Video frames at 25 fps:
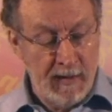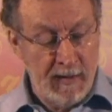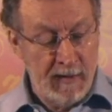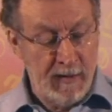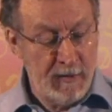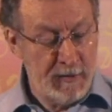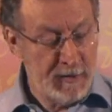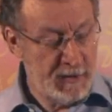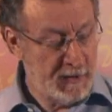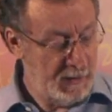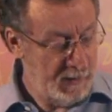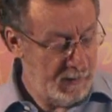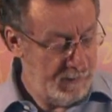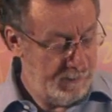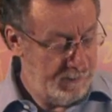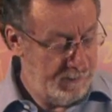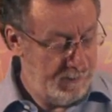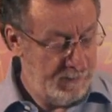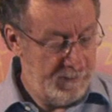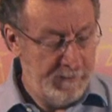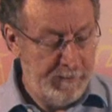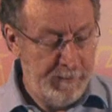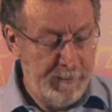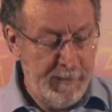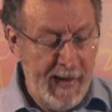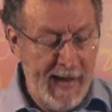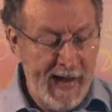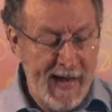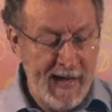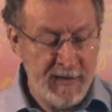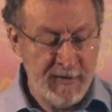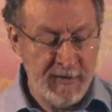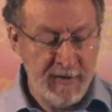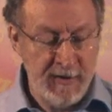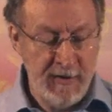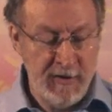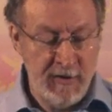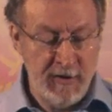There's a
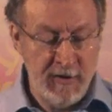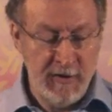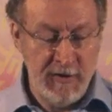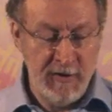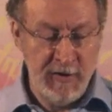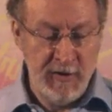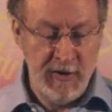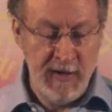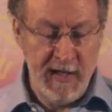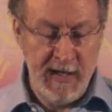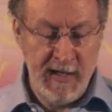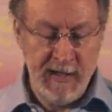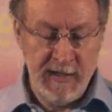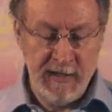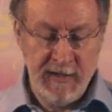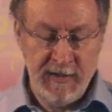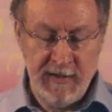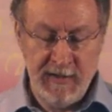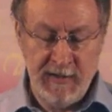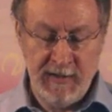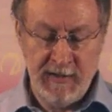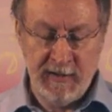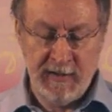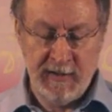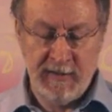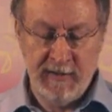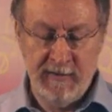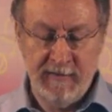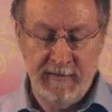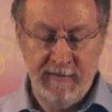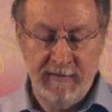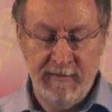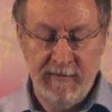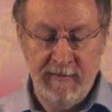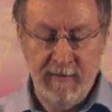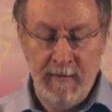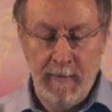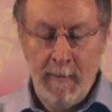passage in Genesis
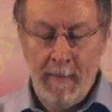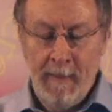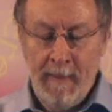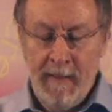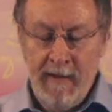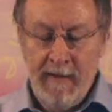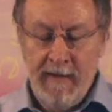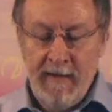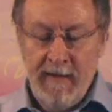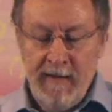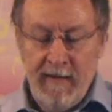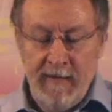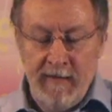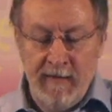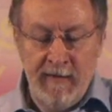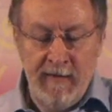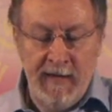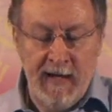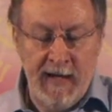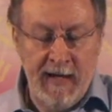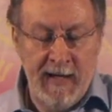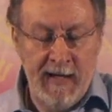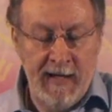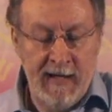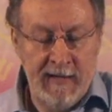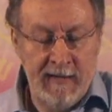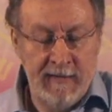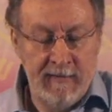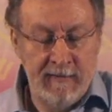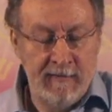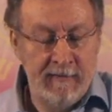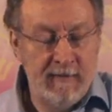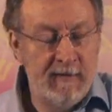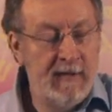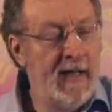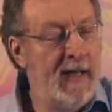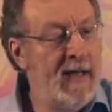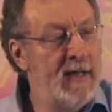that
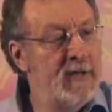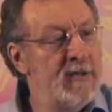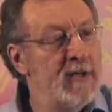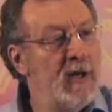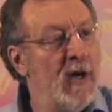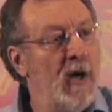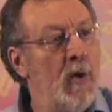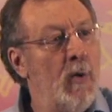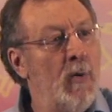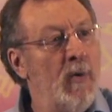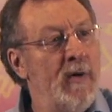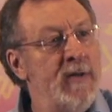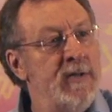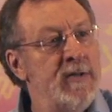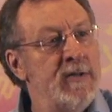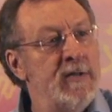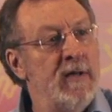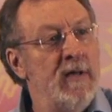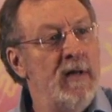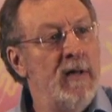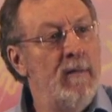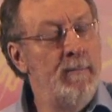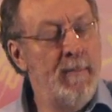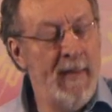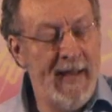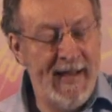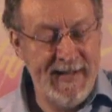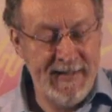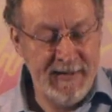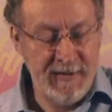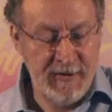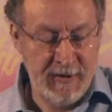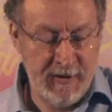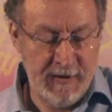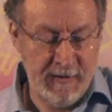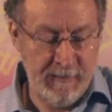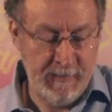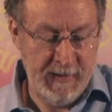has always
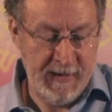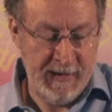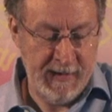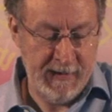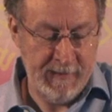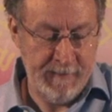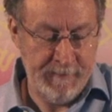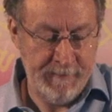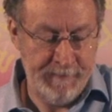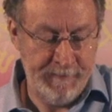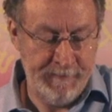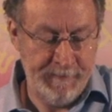amazed me.